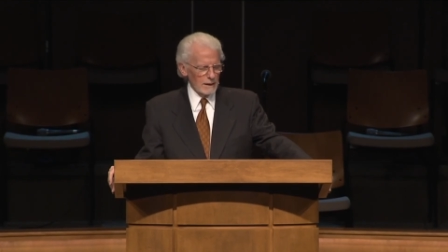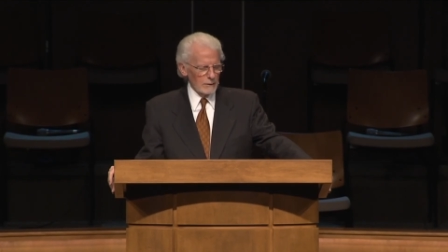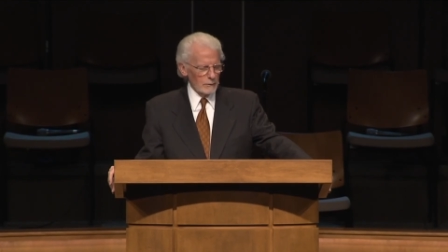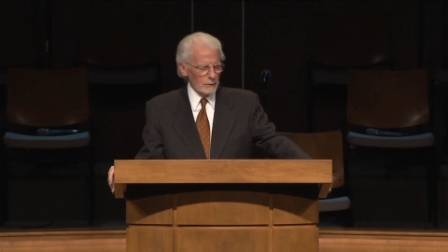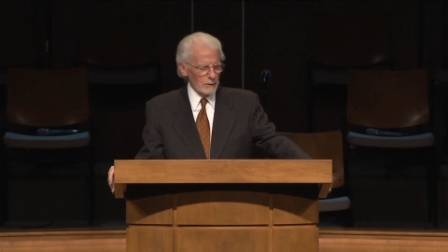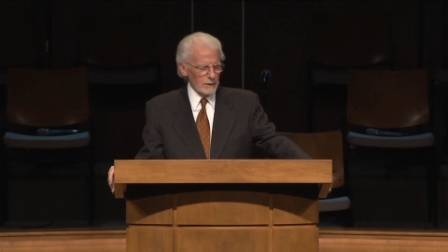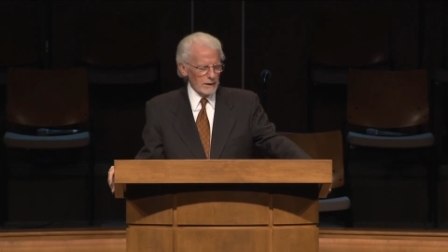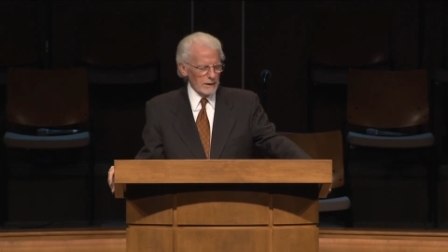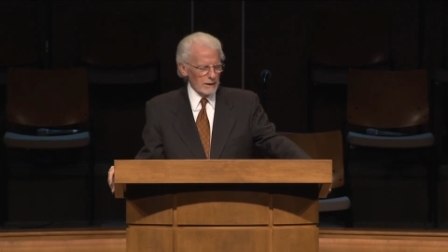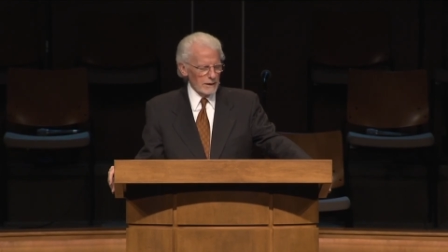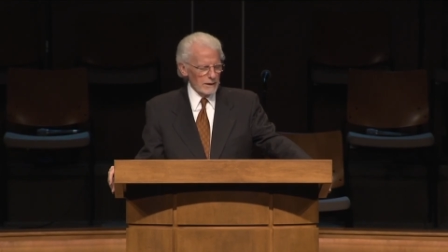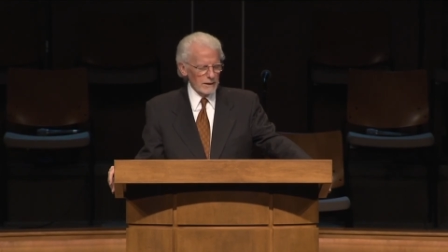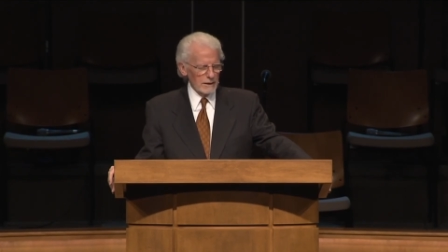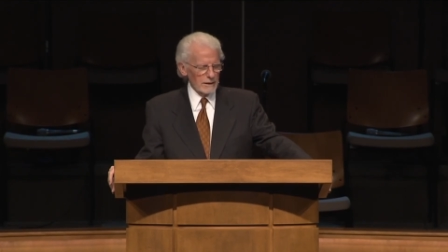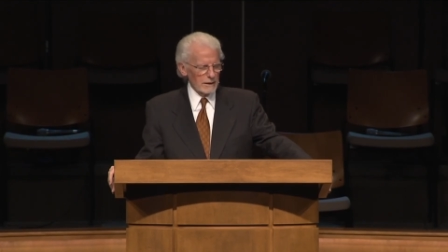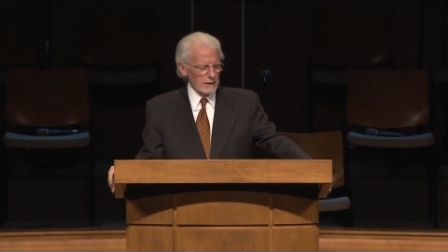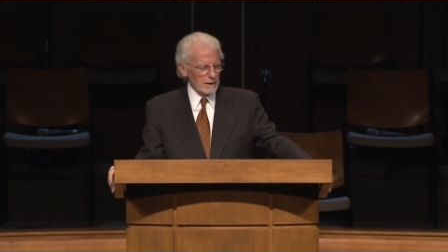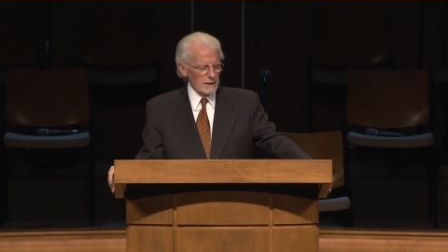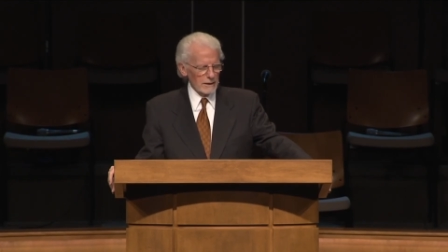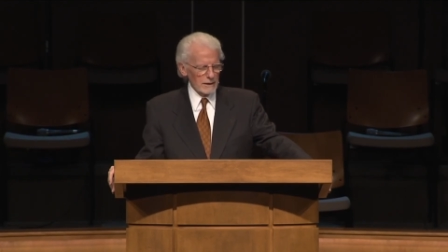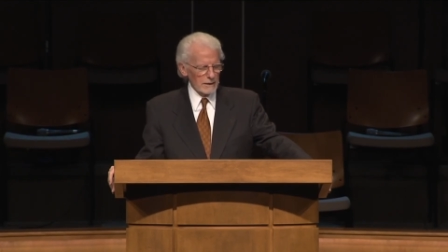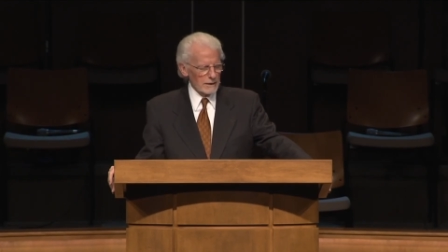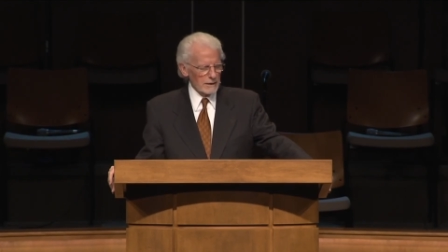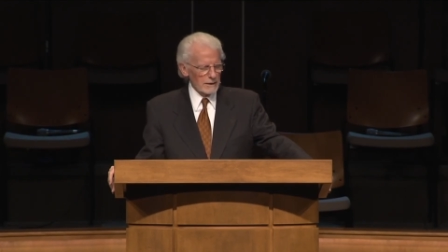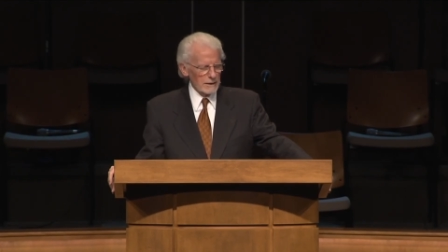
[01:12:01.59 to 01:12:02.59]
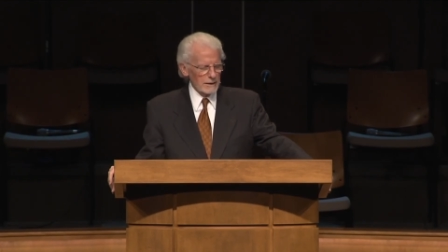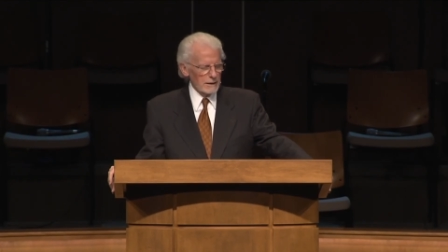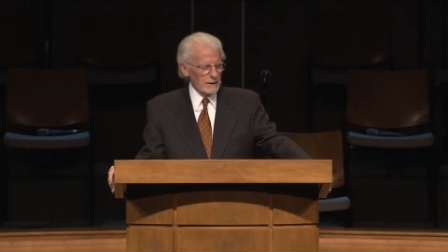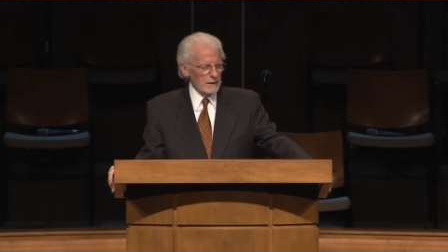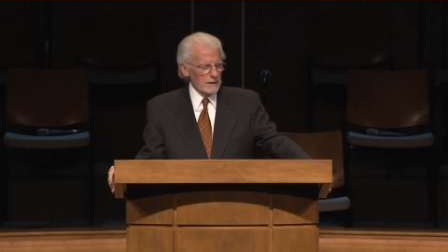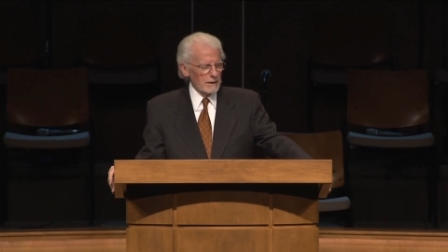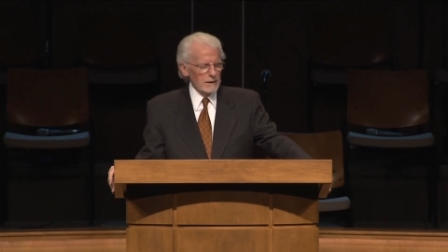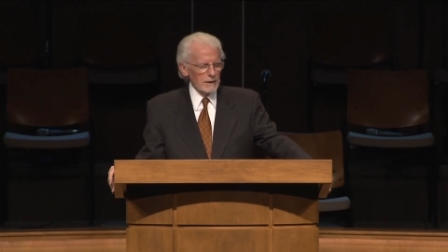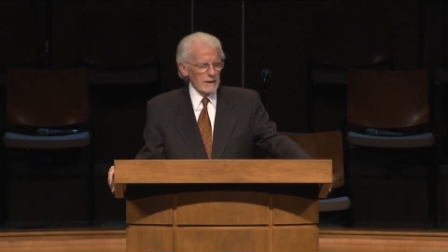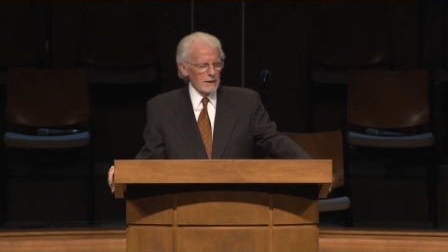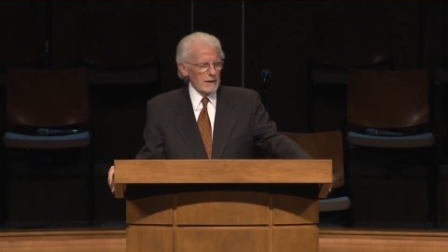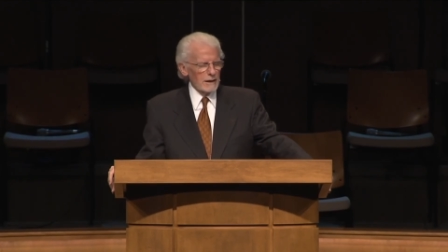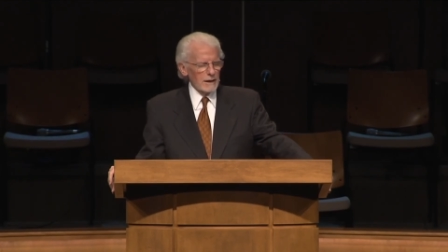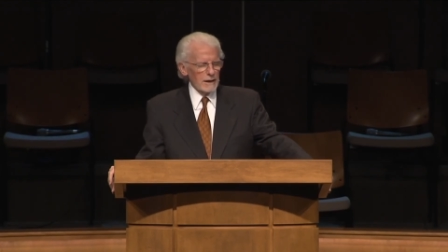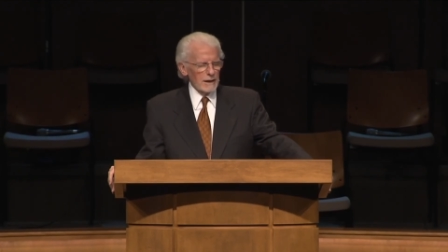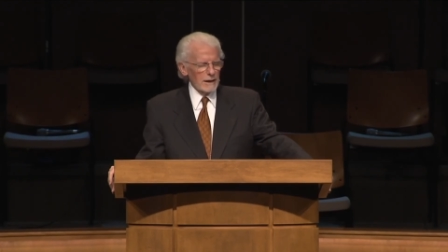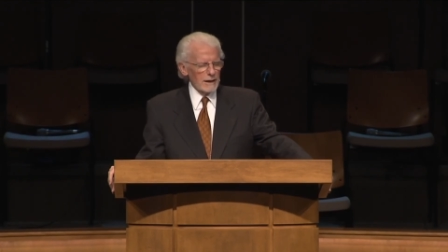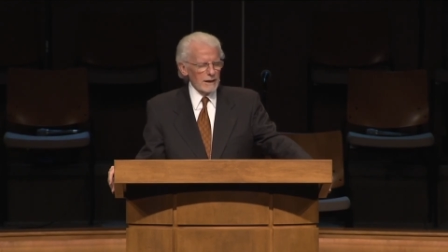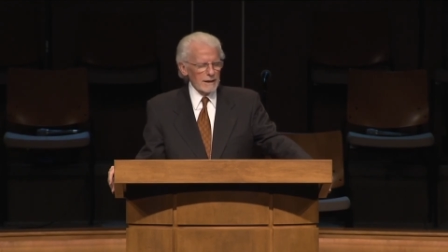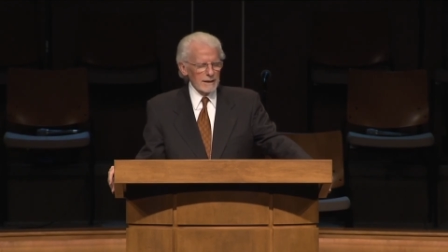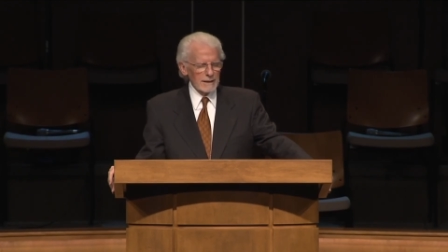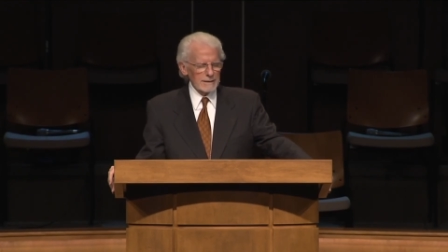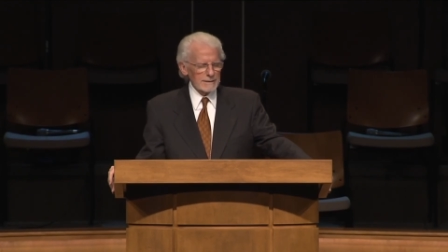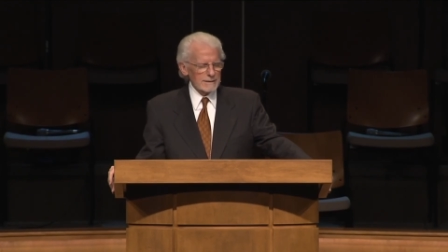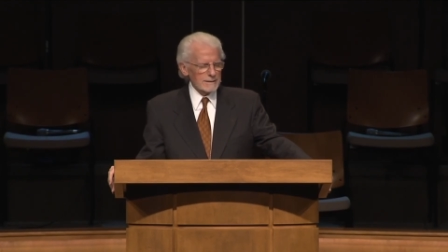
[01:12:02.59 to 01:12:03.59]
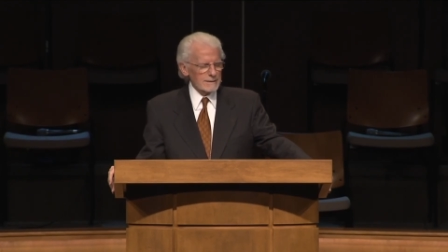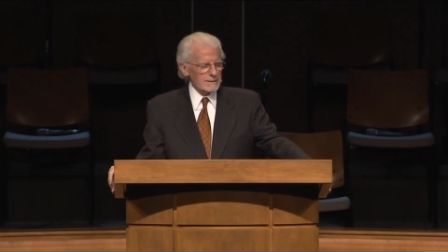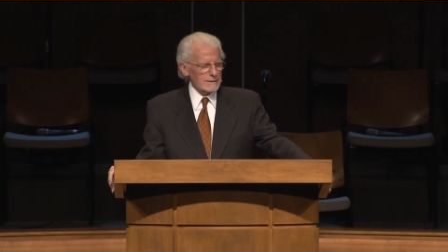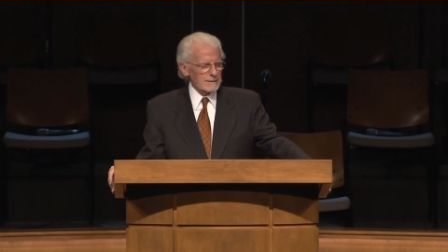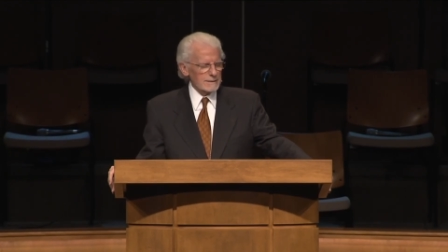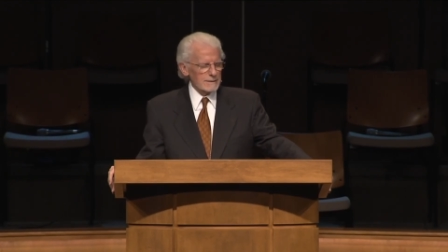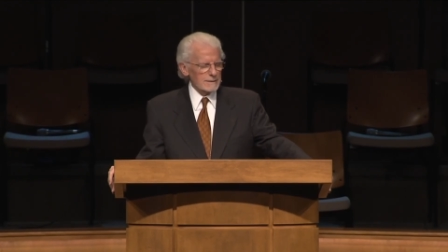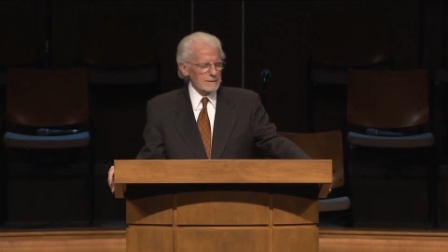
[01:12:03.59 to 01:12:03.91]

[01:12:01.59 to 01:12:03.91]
We are. Uh,